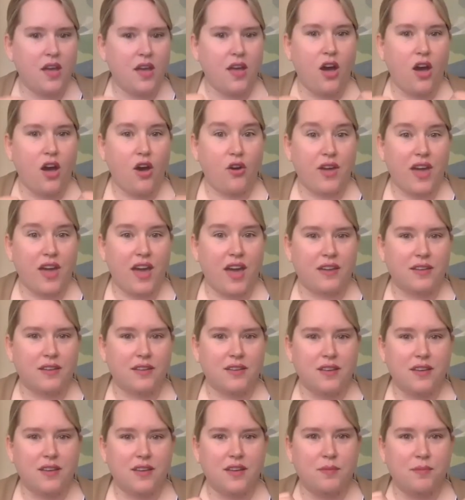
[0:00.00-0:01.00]
Okay,
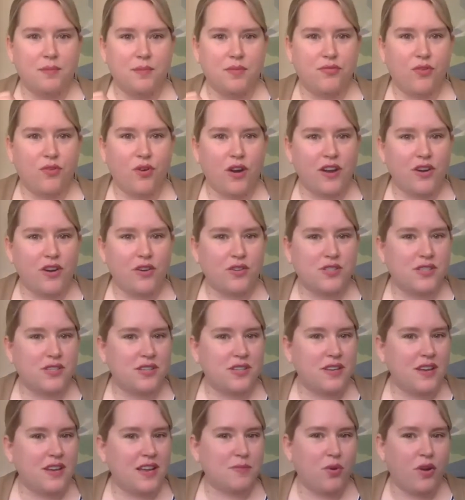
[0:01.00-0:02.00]
before I go on to
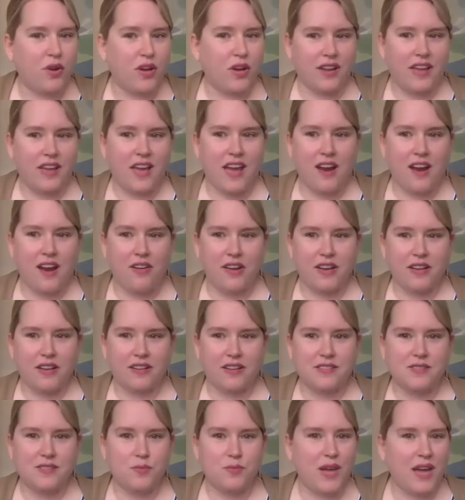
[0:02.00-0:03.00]
the next point, Carrie,
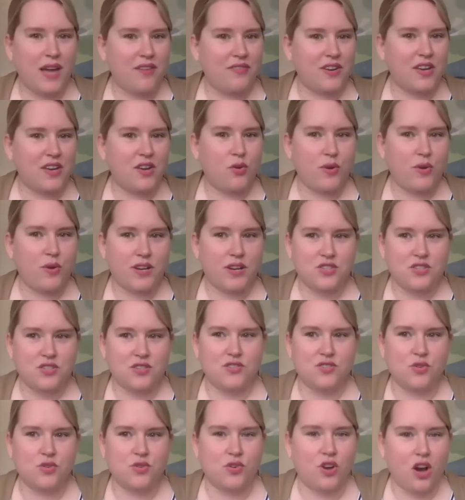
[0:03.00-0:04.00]
did we have any
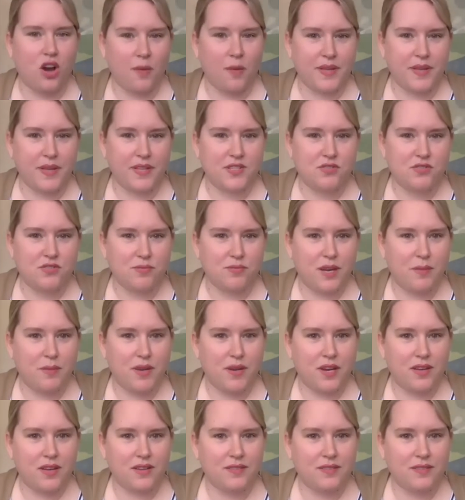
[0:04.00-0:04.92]
questions or comments from anybody?